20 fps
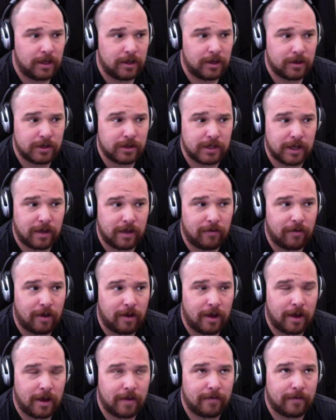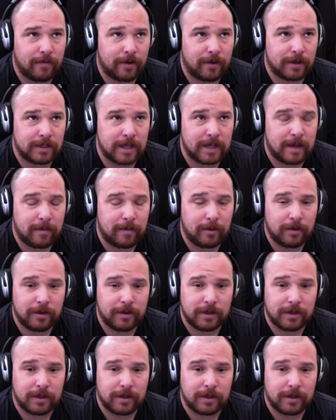yourself on, for example,